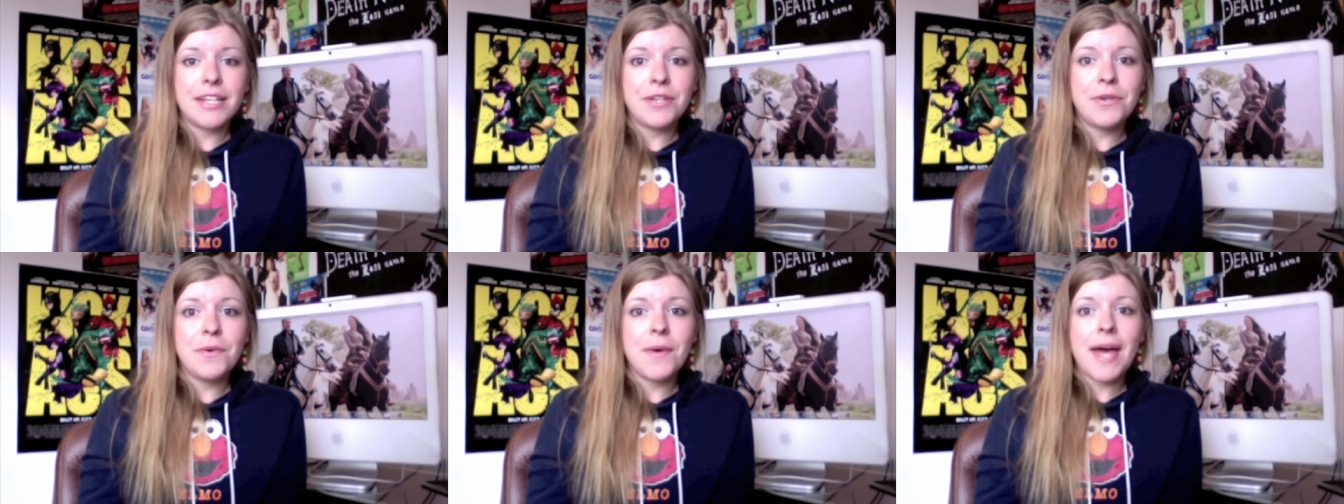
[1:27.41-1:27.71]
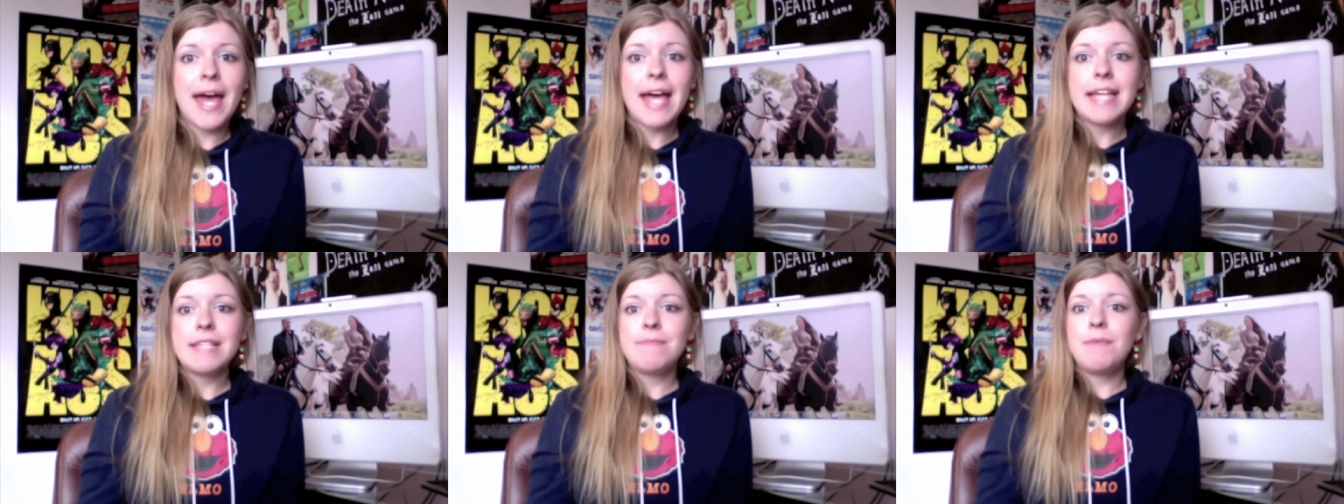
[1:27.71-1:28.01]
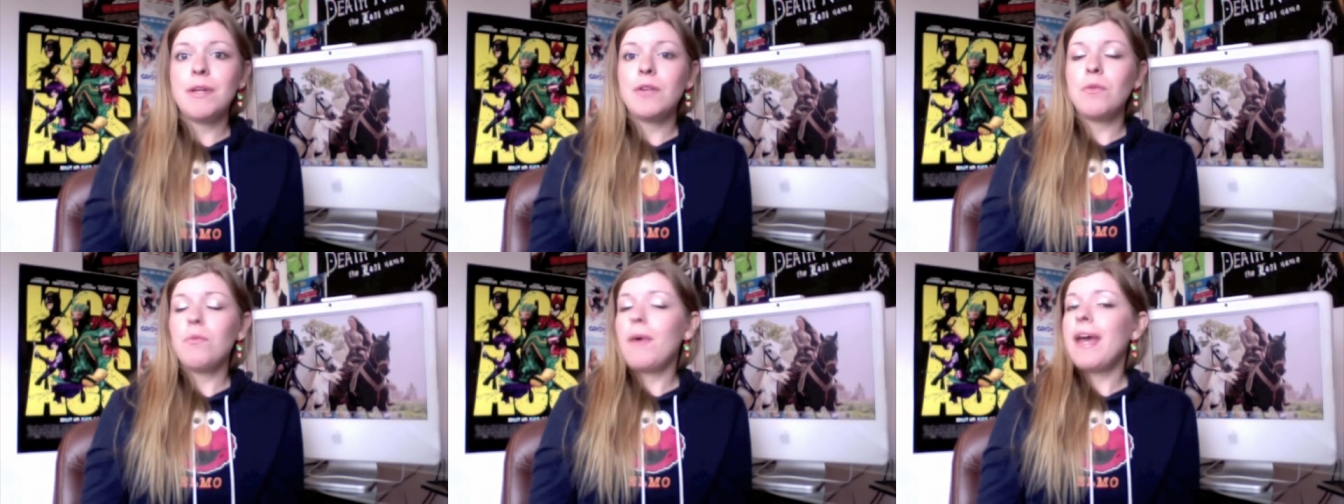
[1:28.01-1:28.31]
who has
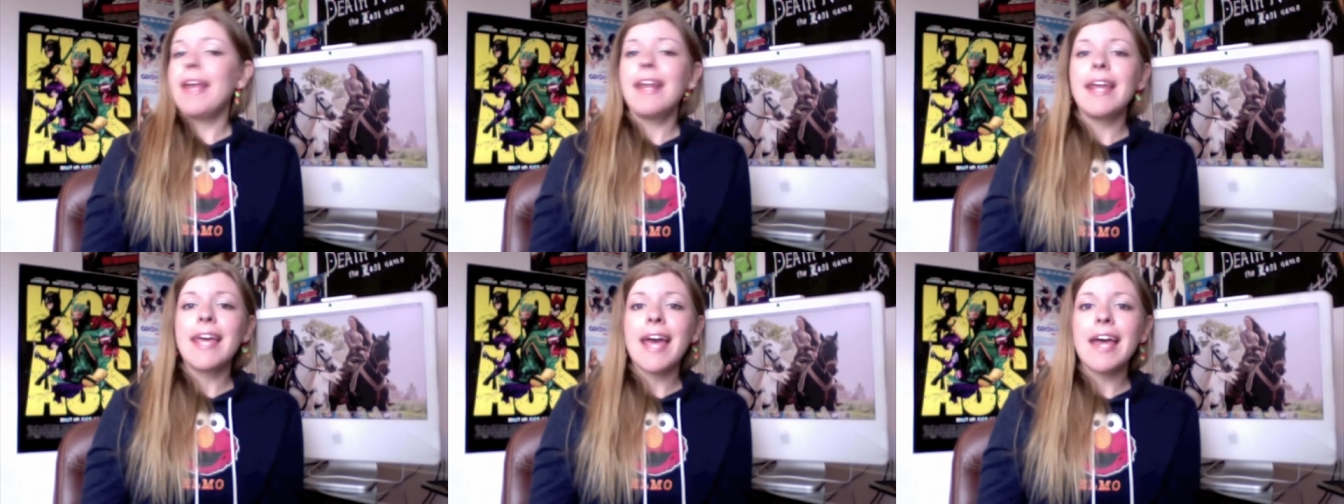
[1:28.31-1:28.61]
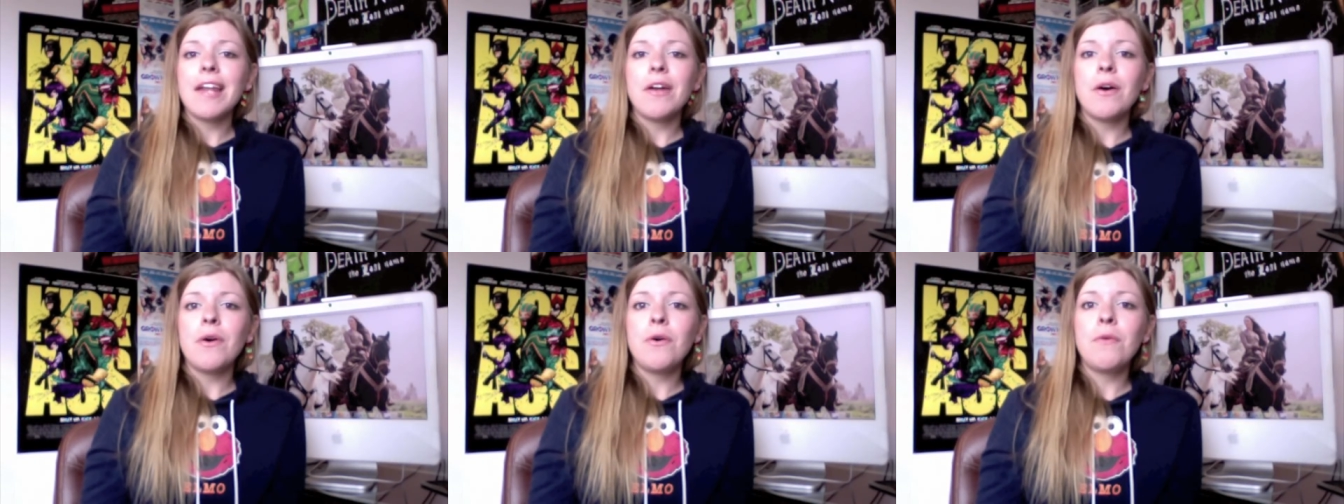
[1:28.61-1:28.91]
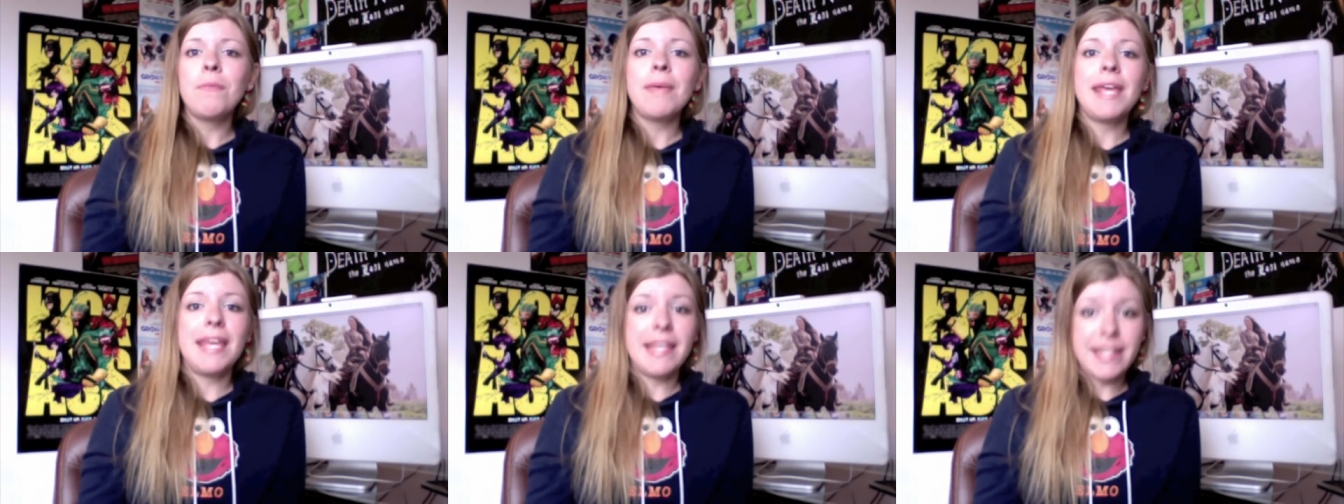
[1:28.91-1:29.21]
been waiting at
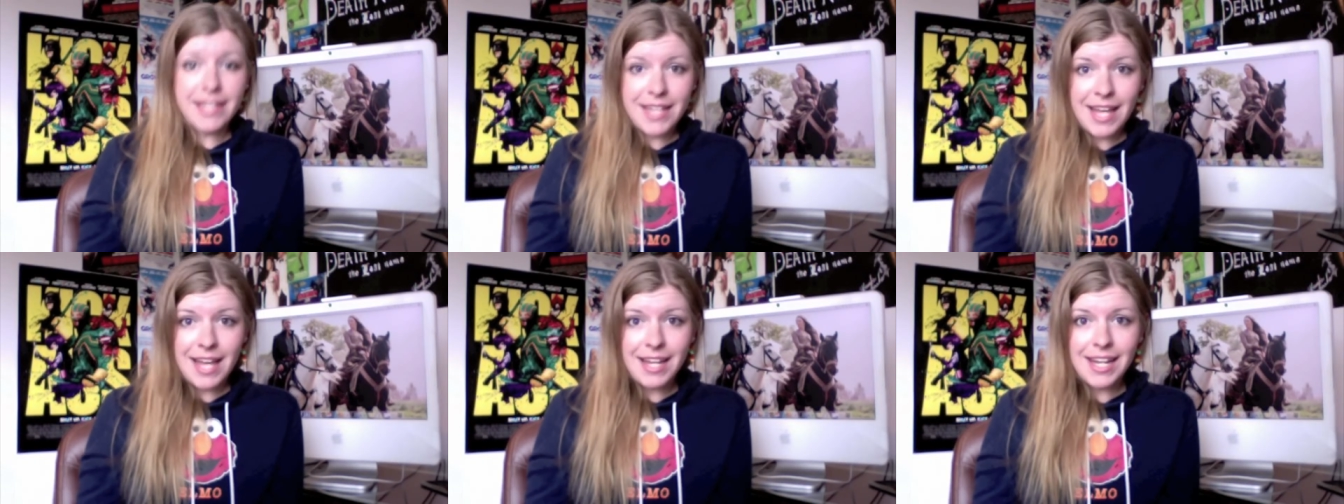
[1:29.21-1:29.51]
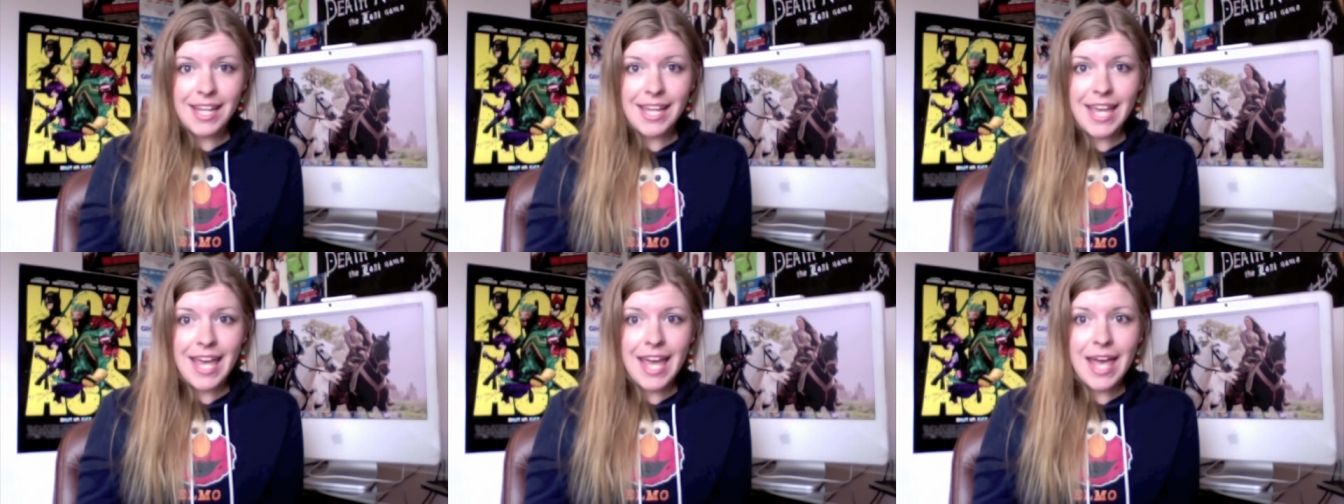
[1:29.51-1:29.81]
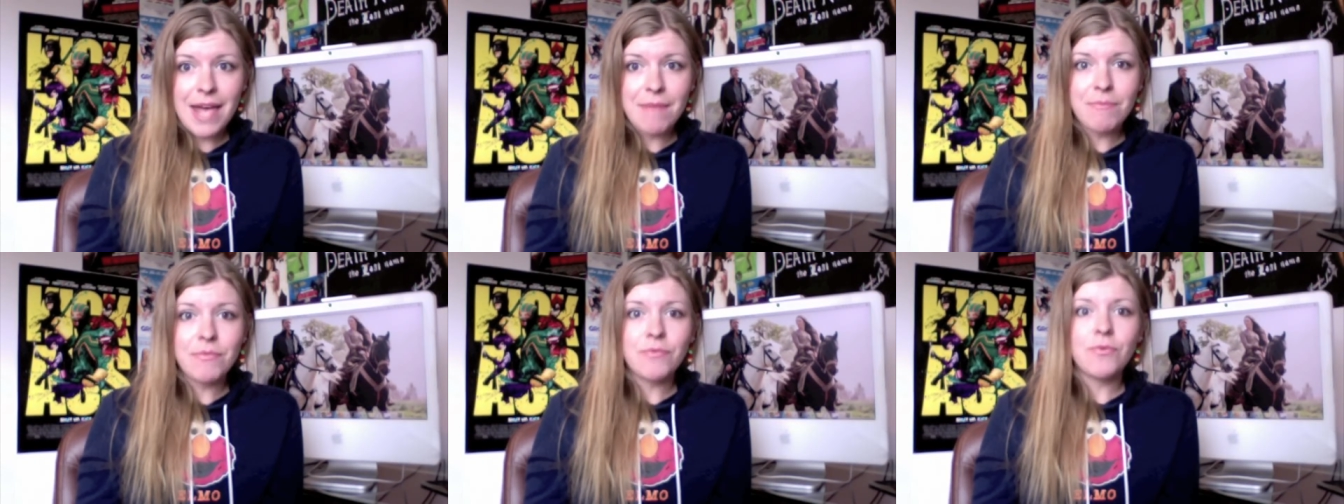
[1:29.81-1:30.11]
home in Nottingham